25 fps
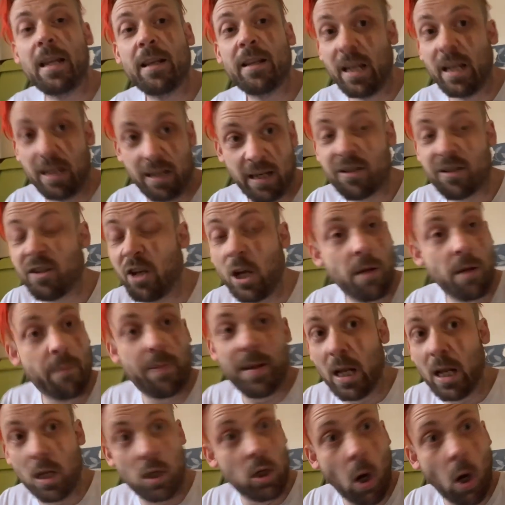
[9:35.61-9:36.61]
There's going to
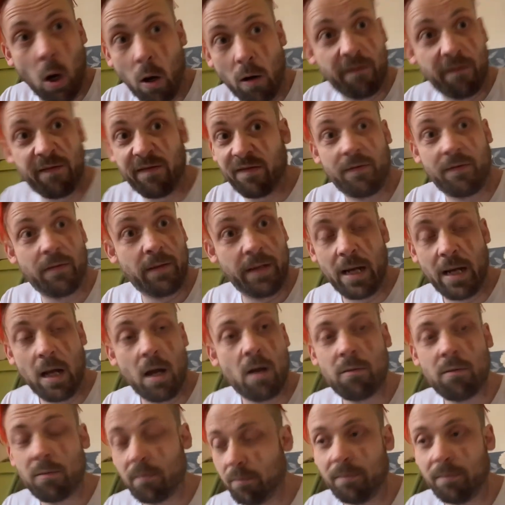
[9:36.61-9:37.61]
be a lot of, you
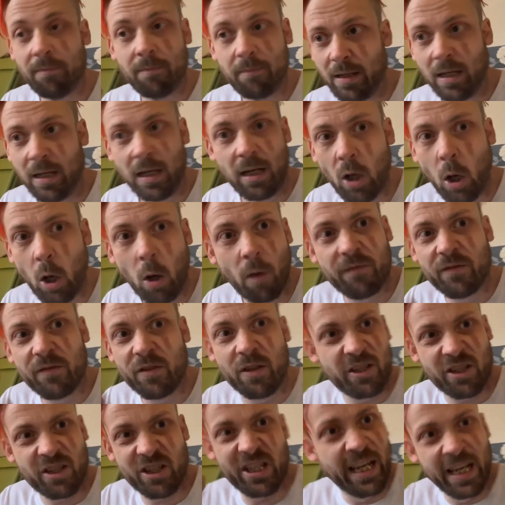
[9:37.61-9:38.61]
know, a lot of
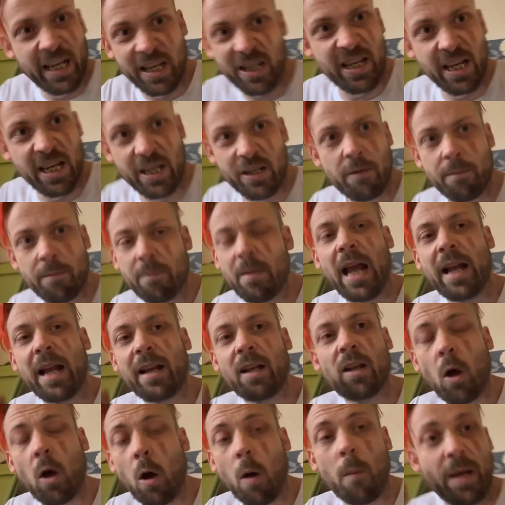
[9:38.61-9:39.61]
cynicism
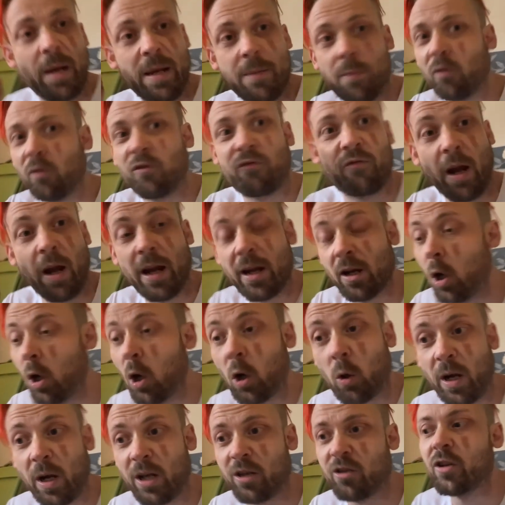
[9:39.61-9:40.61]
and a lot of people throwing a lot
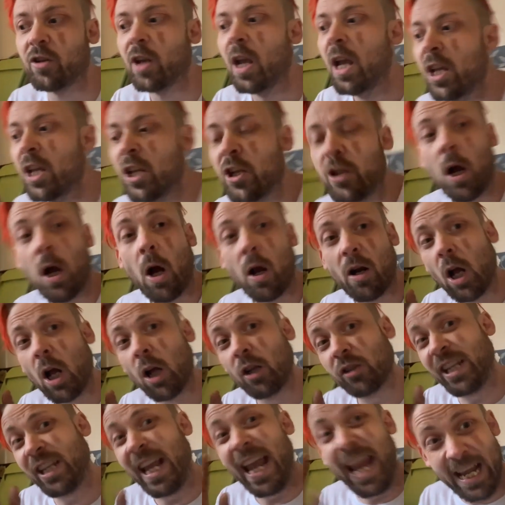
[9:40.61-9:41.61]
of questions. You can't
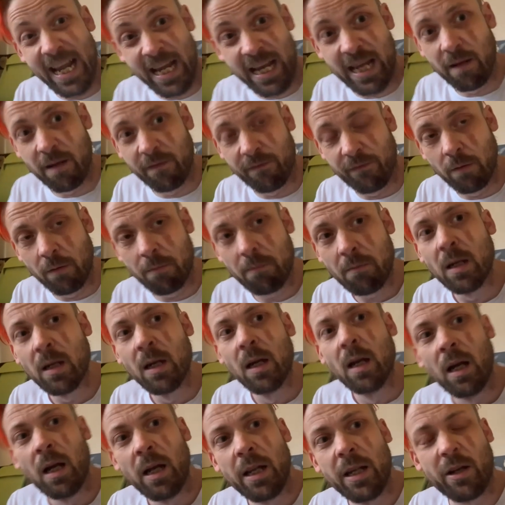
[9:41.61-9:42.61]
answer any of them.
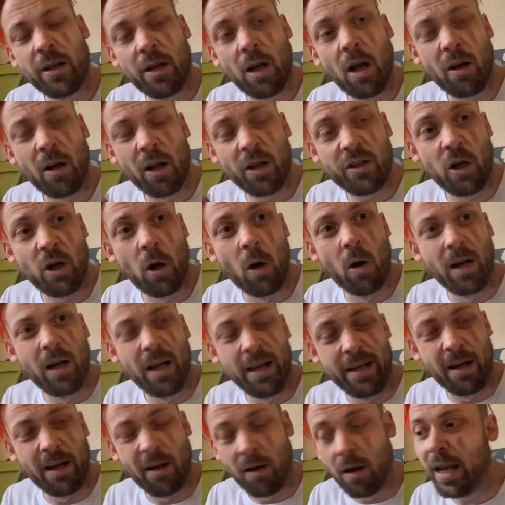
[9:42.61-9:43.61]
You can't answer,
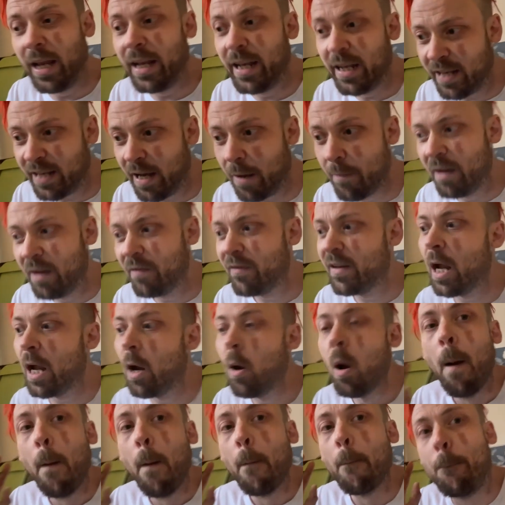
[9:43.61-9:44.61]
you know, in a 10-minute
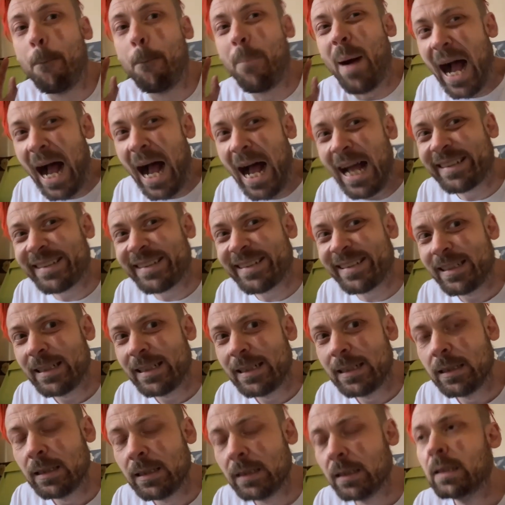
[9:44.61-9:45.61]
video. But
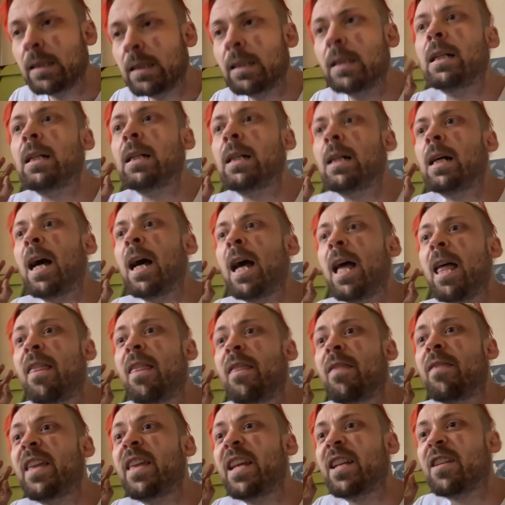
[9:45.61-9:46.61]

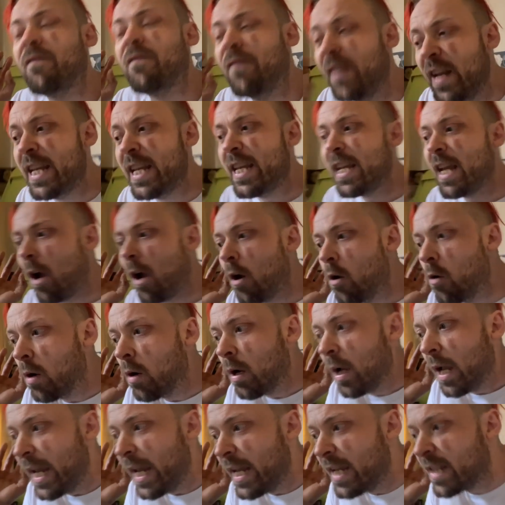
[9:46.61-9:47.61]
this
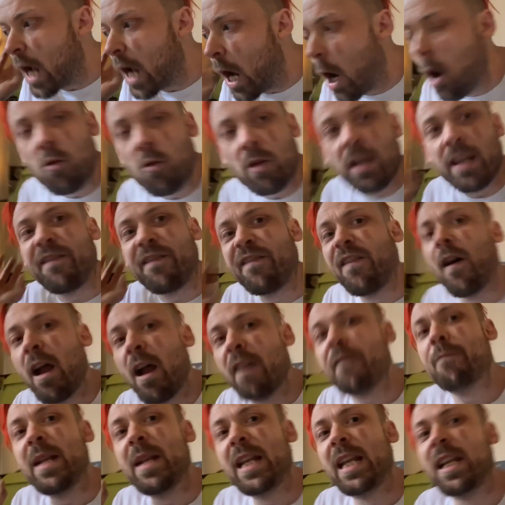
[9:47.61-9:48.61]
video is only
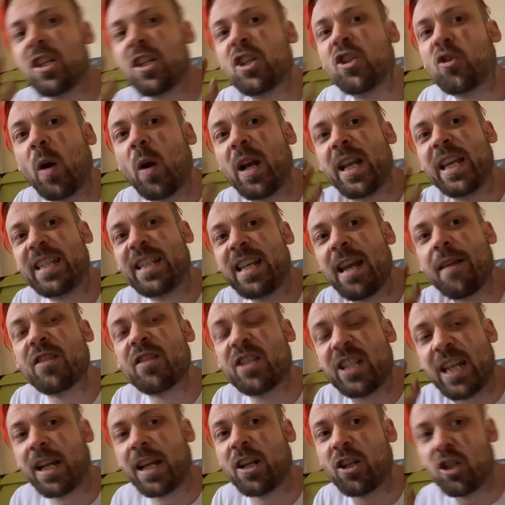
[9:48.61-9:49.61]
5 minutes and 27
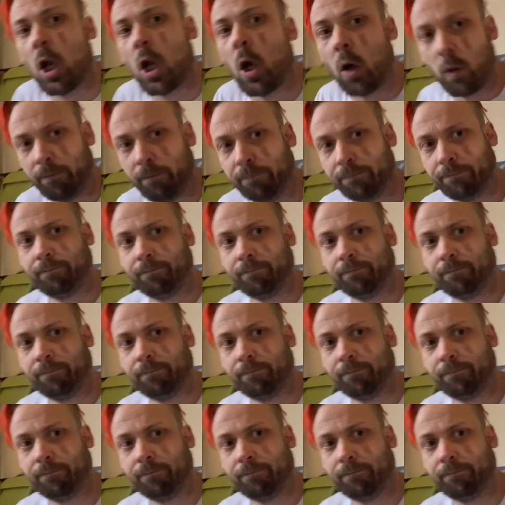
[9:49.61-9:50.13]
seconds long.